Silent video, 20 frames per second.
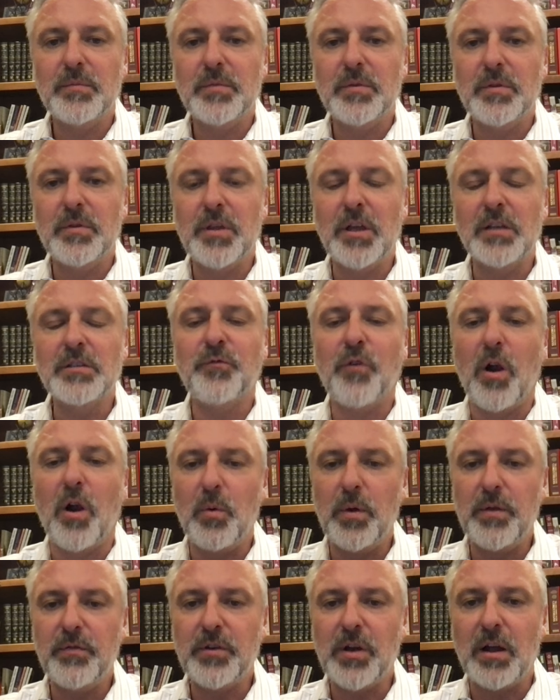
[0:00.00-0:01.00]
thus far,
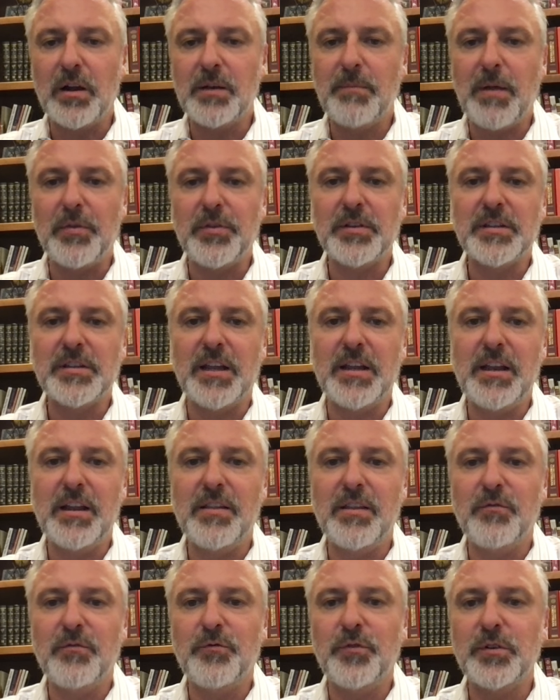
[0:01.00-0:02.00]
we've talked about this idea
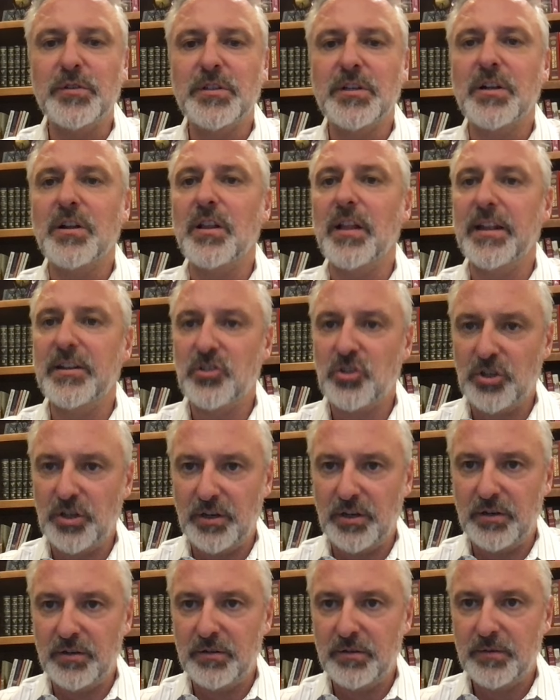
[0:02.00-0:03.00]
that the first
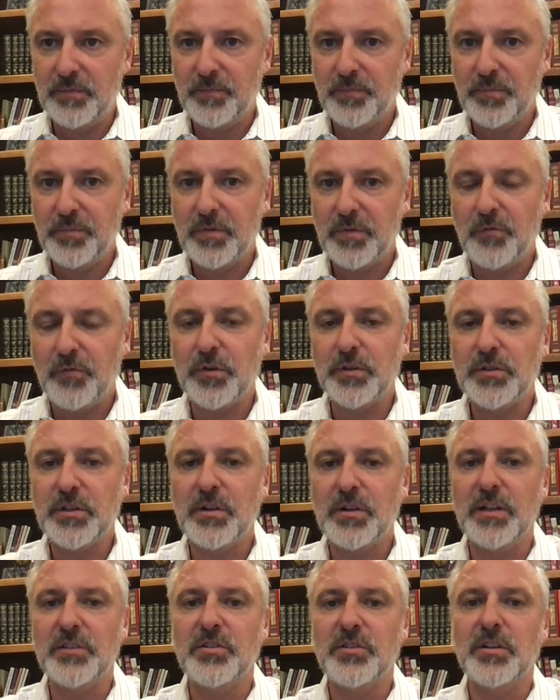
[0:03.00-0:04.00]
declension
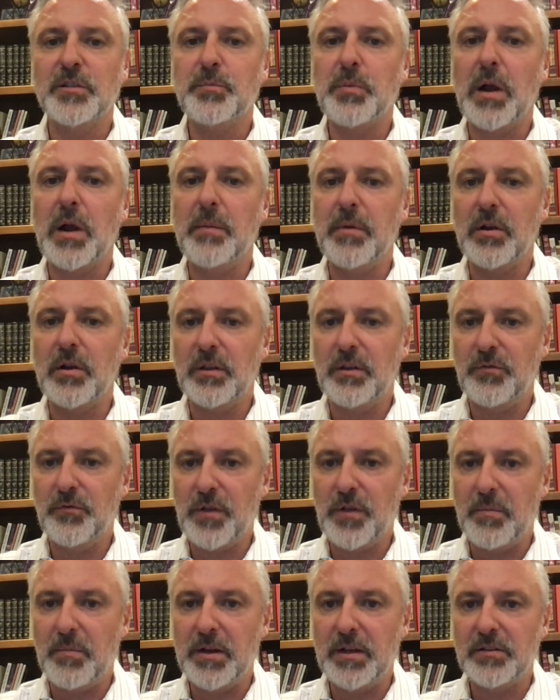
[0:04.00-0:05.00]
is primarily
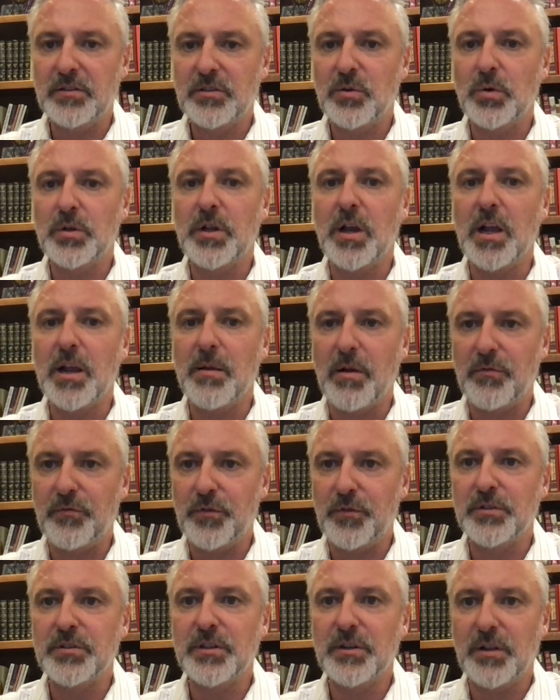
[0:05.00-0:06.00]
feminine. So we're talking about
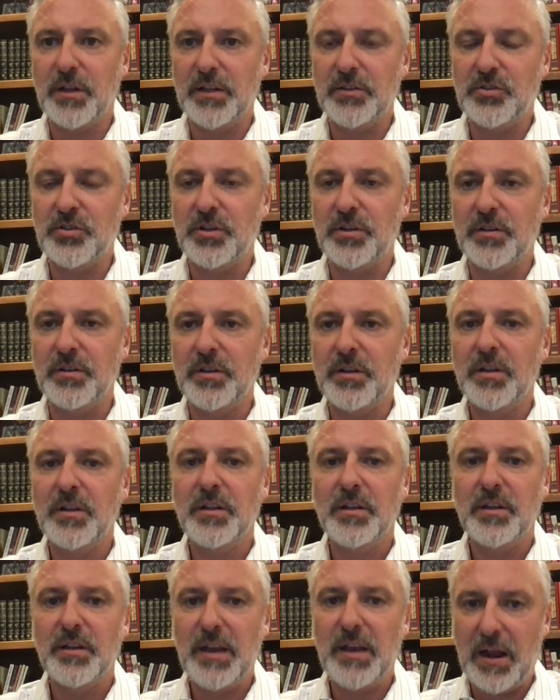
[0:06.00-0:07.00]
first declension
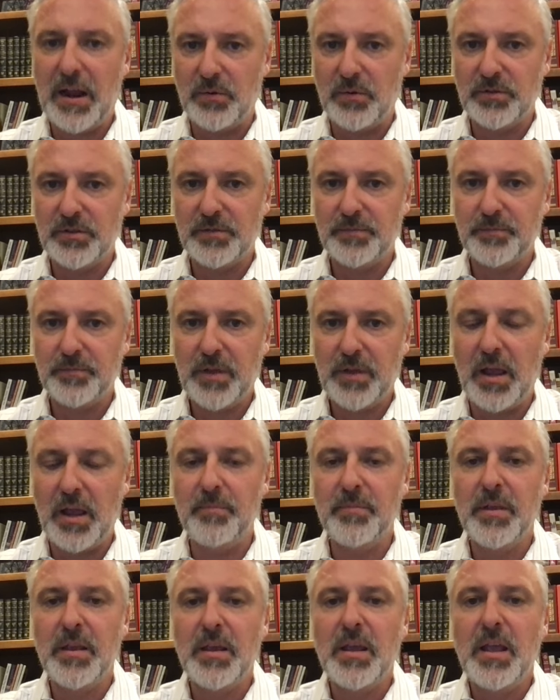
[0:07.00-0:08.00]
nouns, okay?
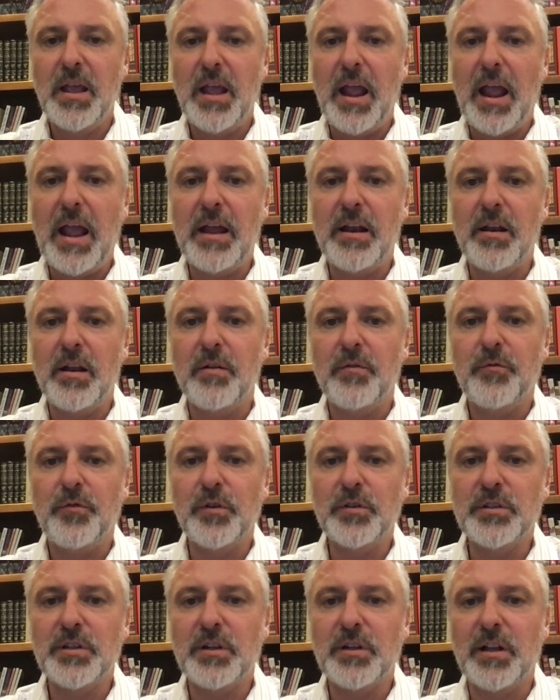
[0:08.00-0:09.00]
And
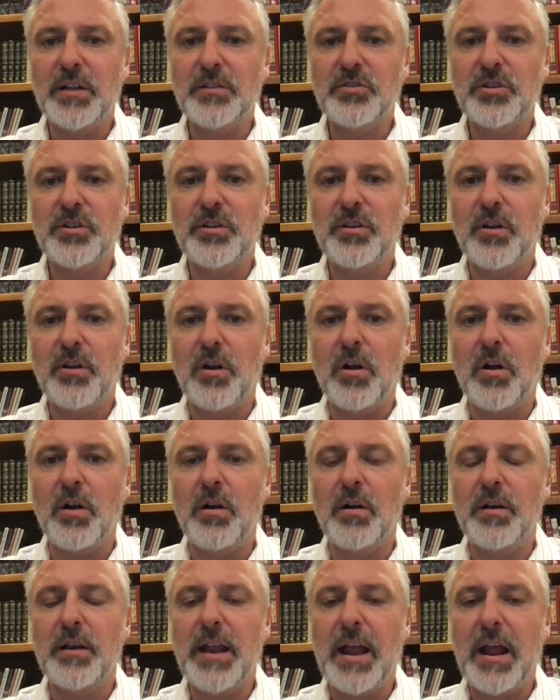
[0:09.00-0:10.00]
first declension
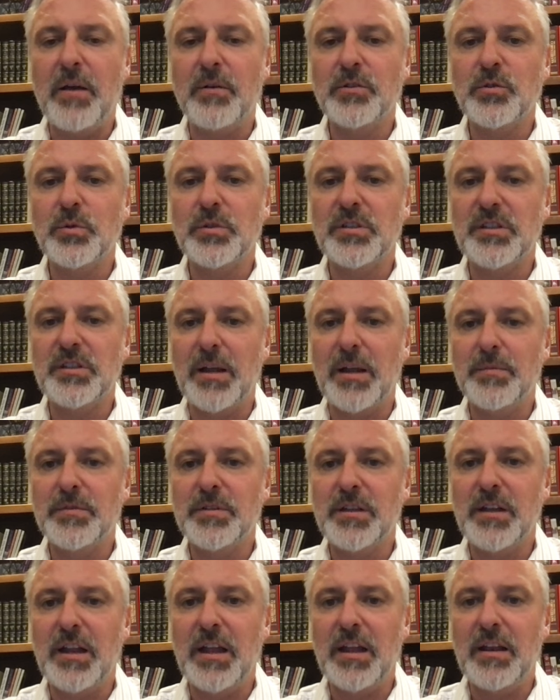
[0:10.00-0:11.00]
are nouns with stems
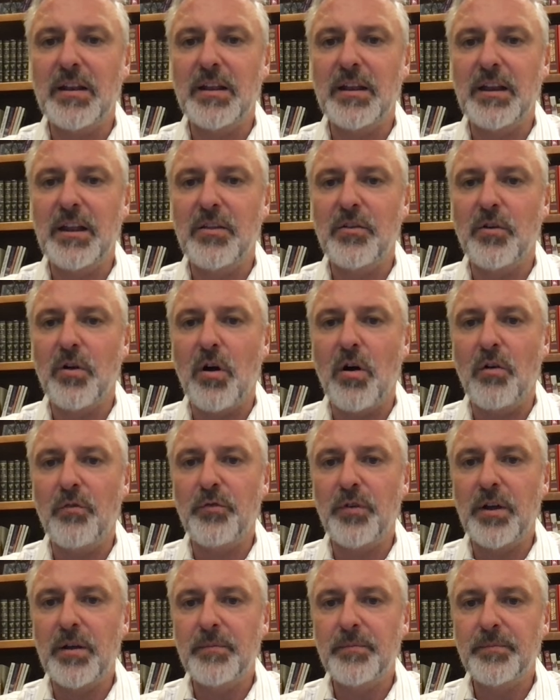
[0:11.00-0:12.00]
that end in either
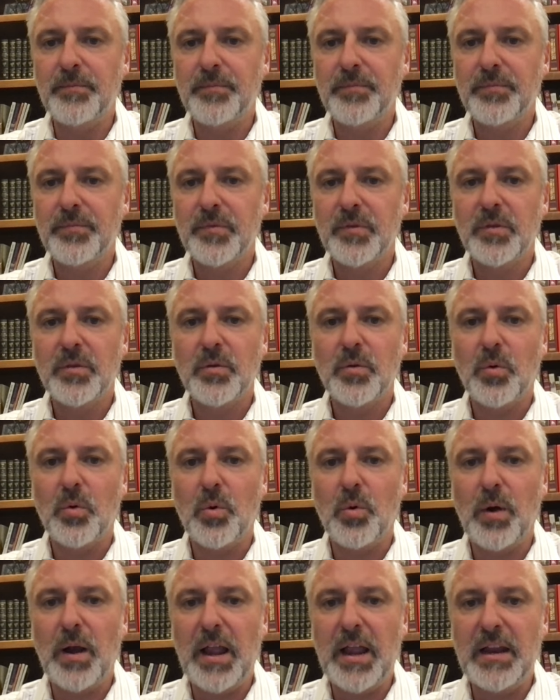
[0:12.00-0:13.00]
alpha
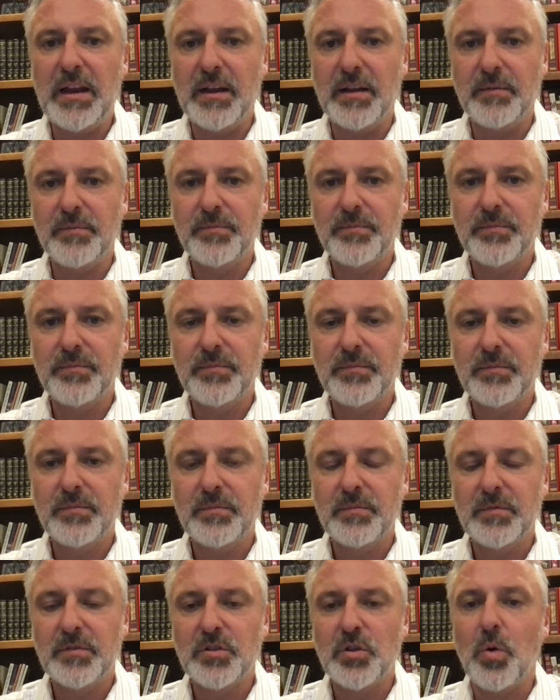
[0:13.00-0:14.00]
or eta.
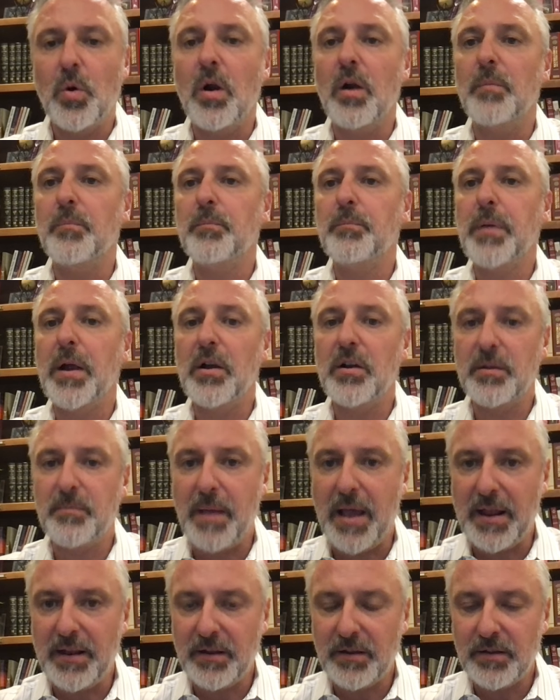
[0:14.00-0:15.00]
So our
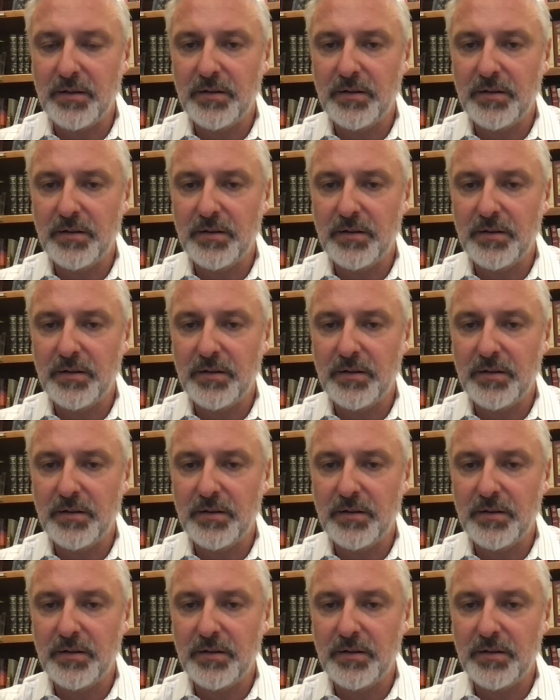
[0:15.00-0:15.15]
paradigmatic